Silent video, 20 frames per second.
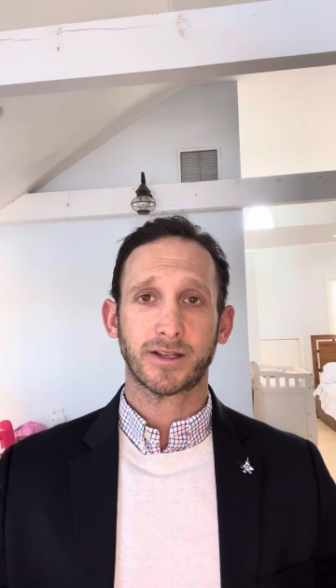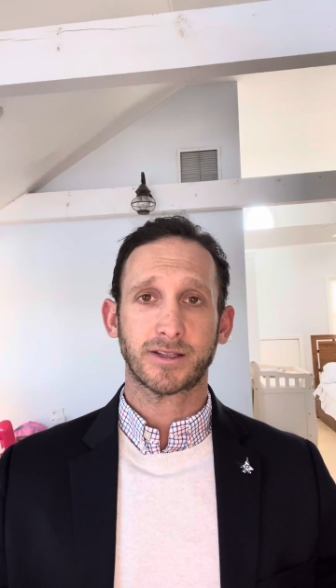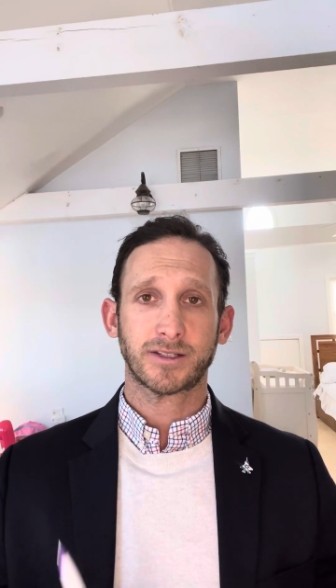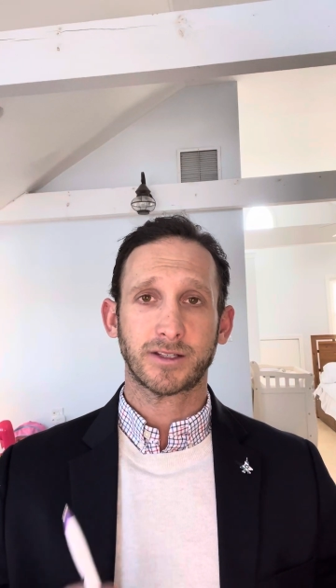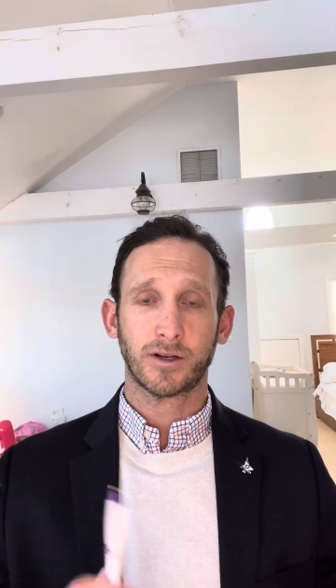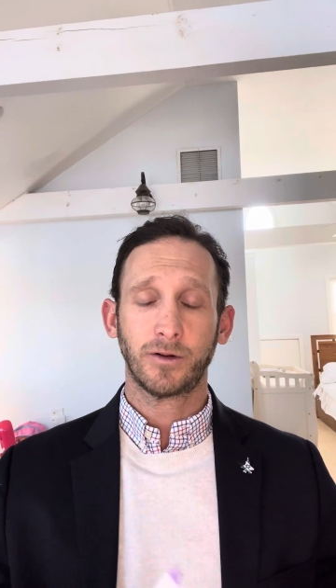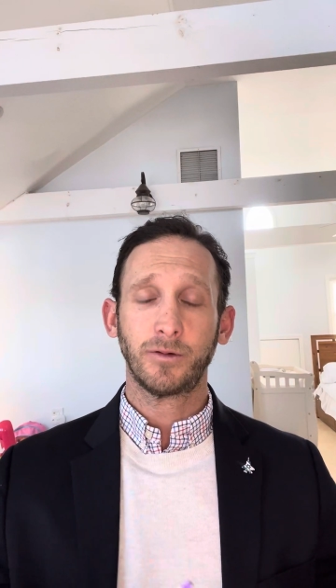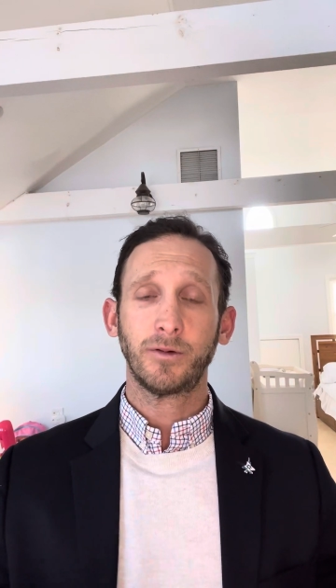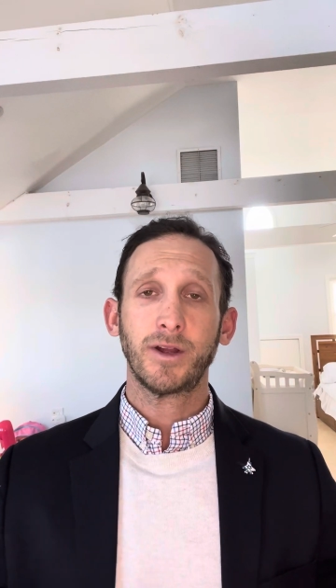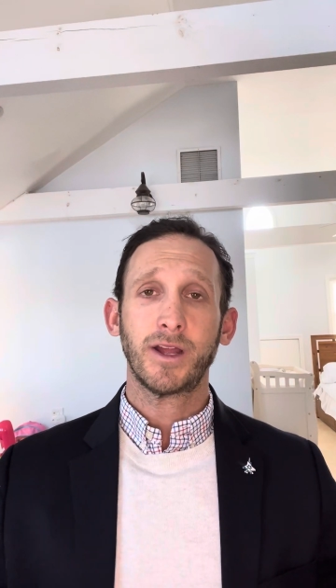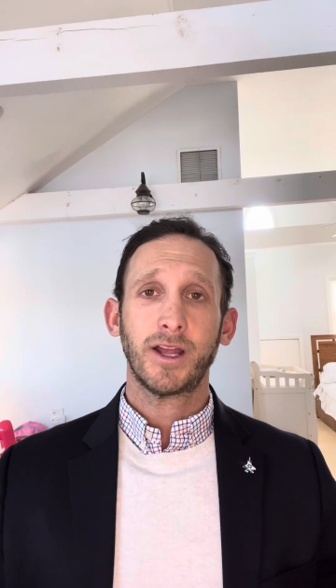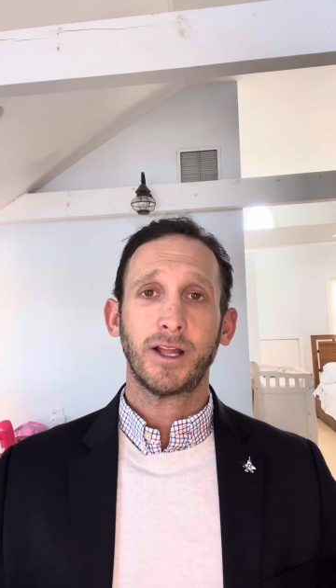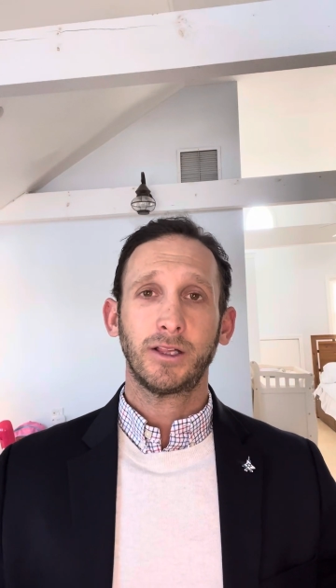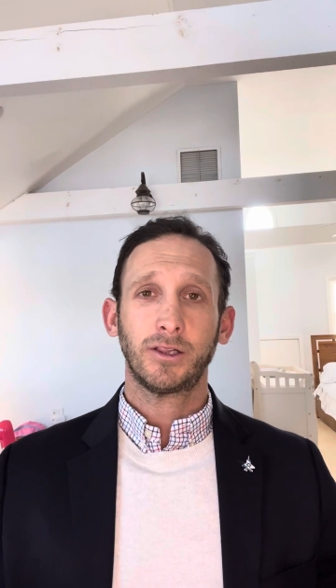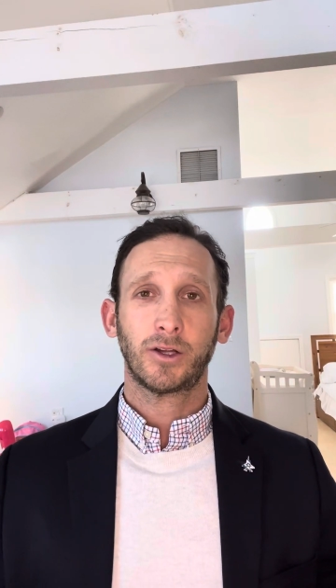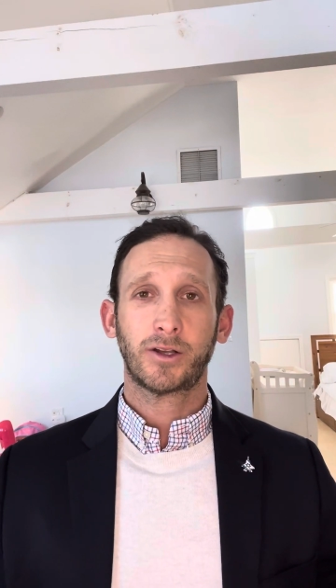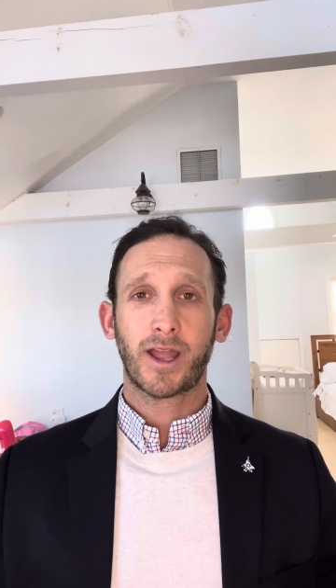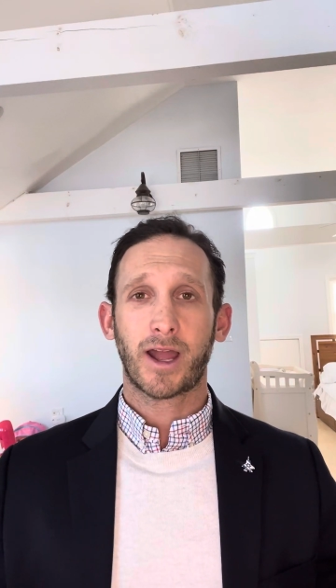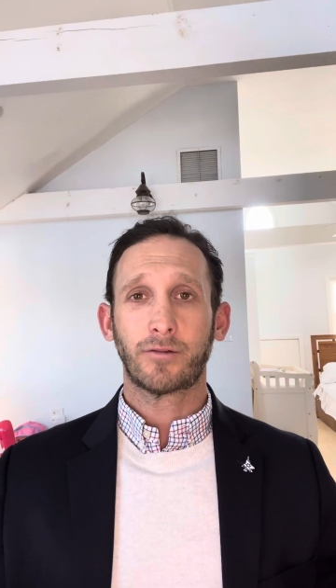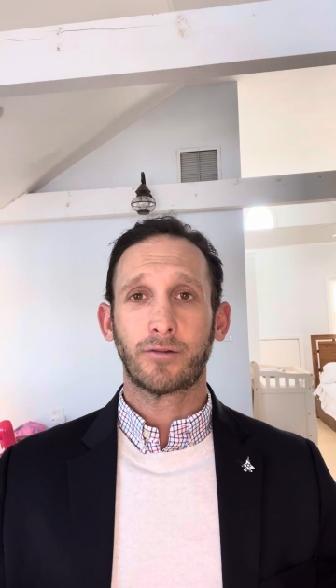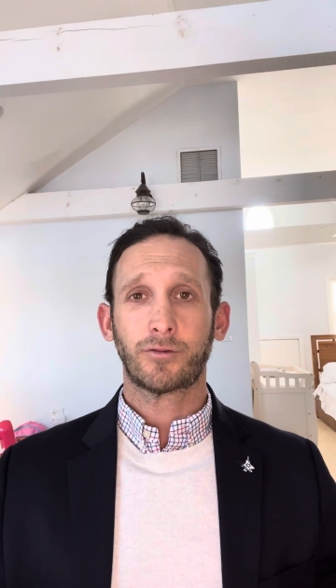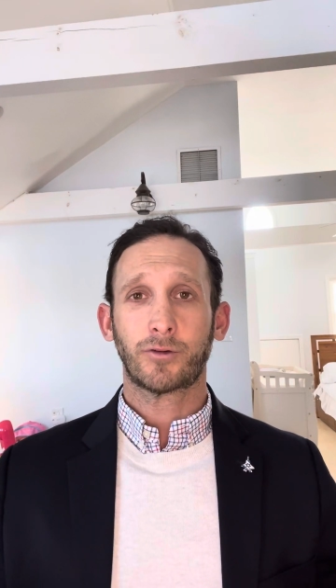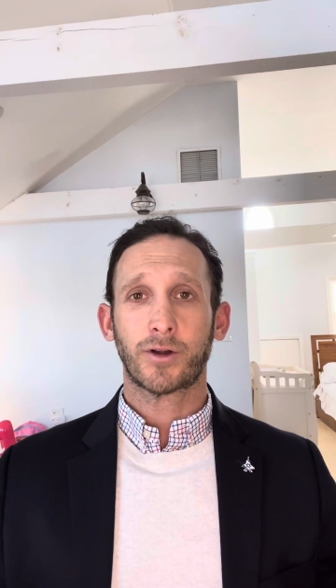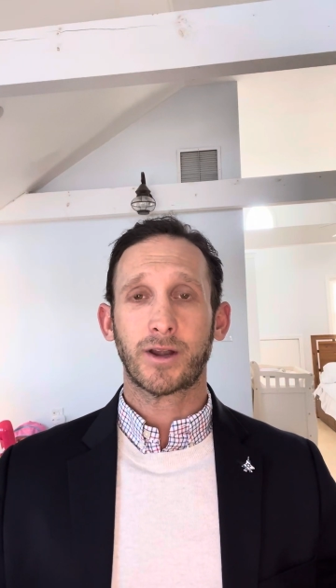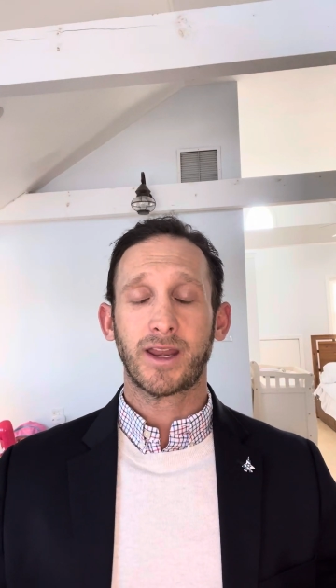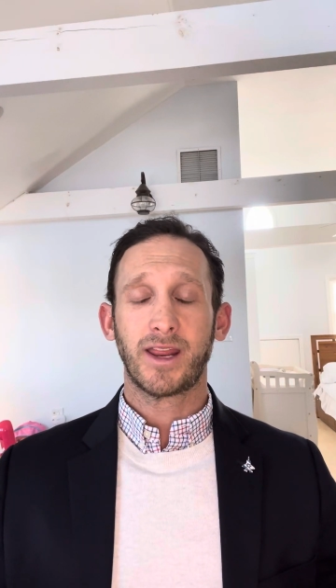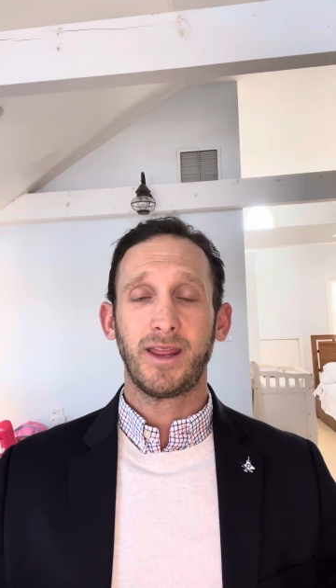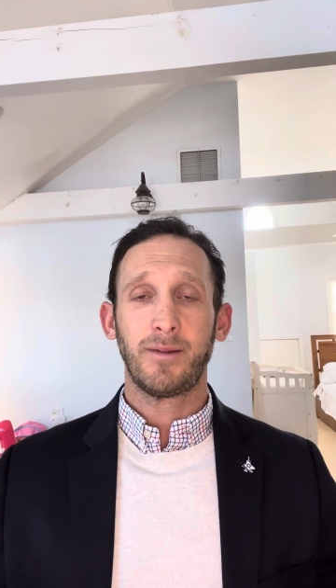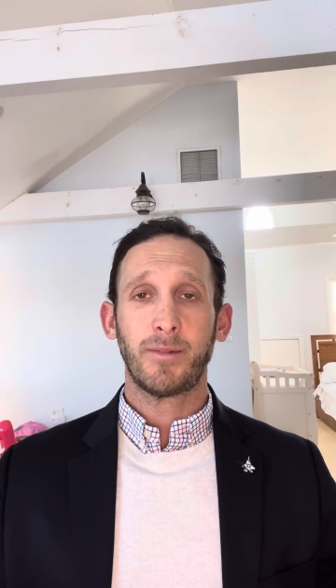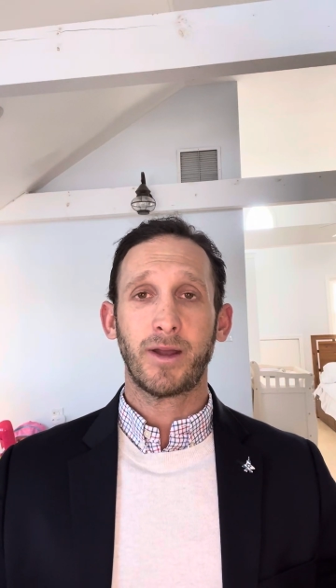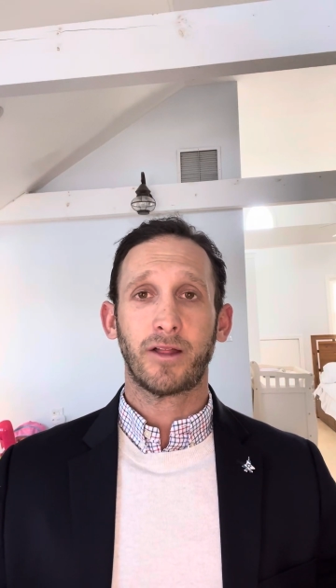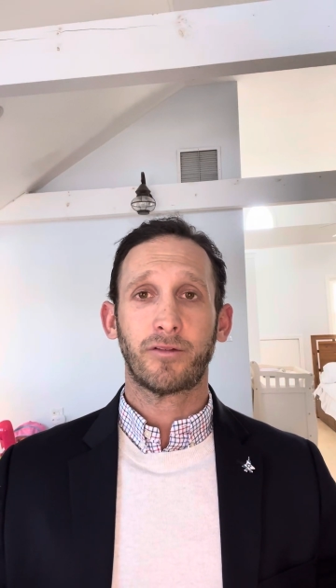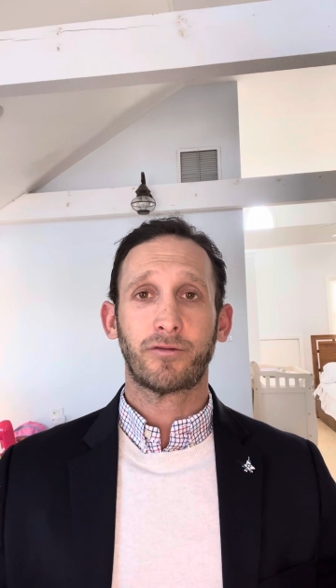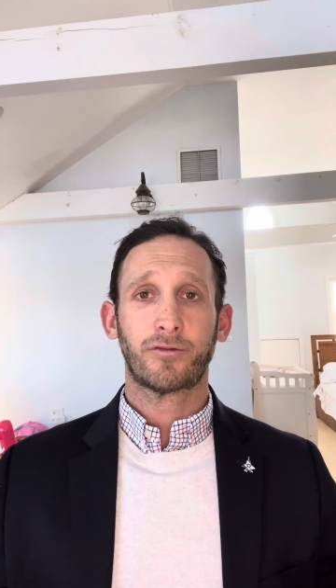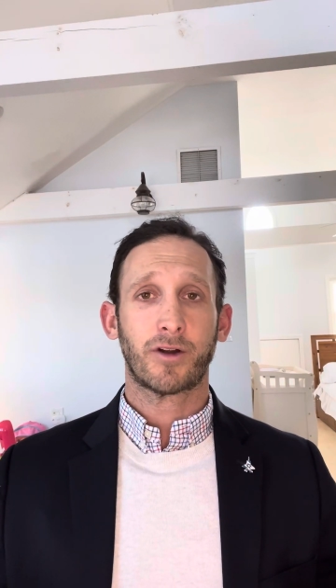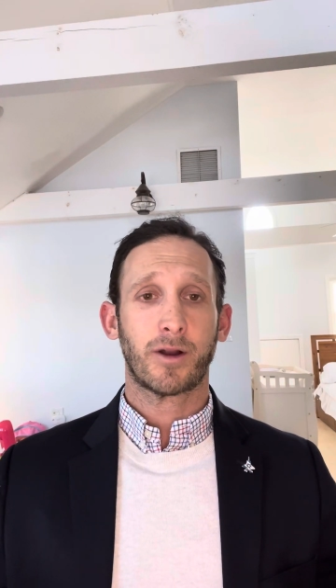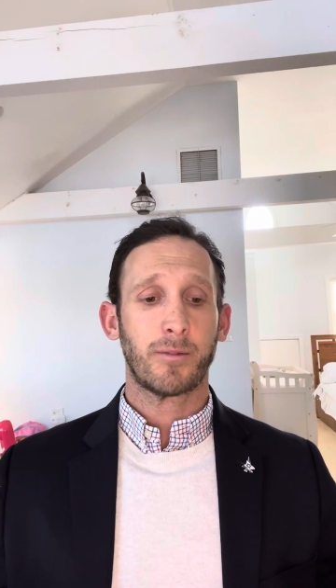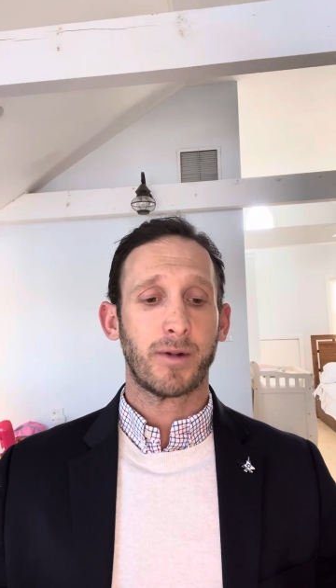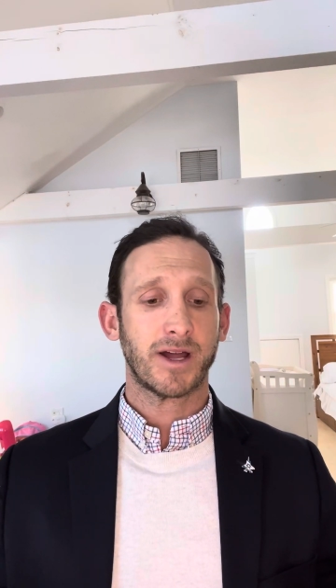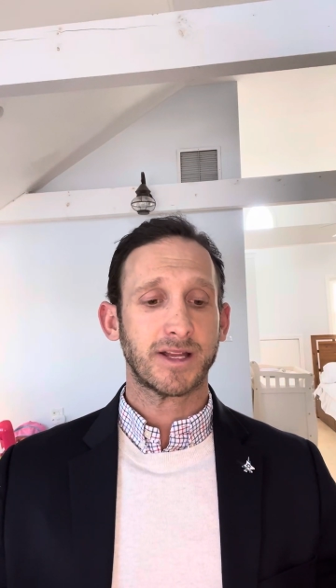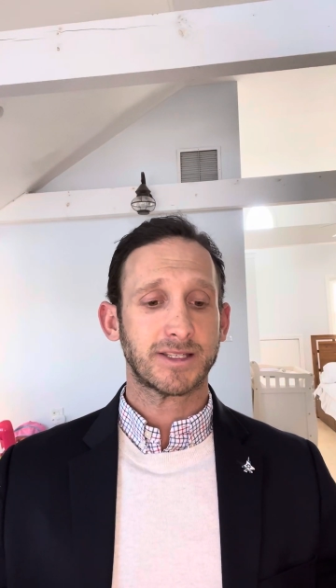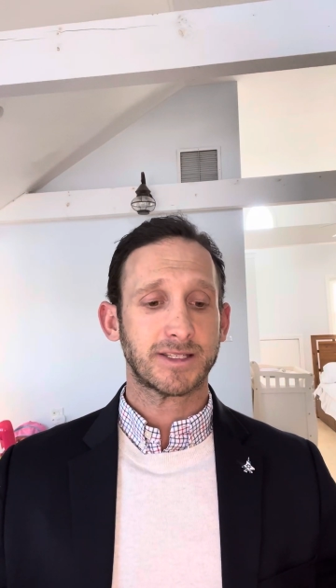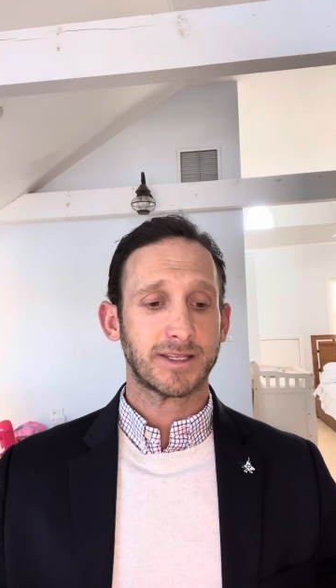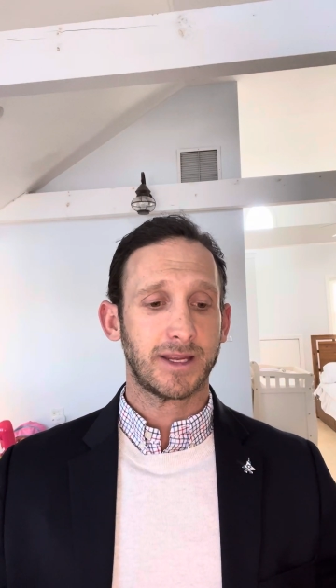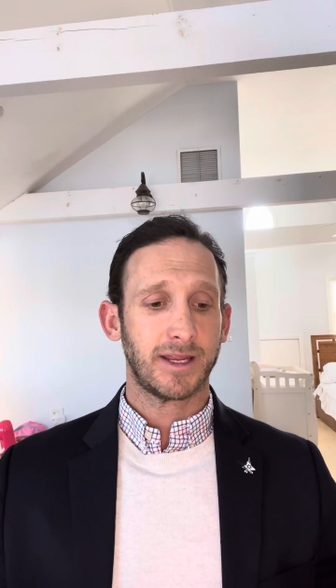So look out for an email from us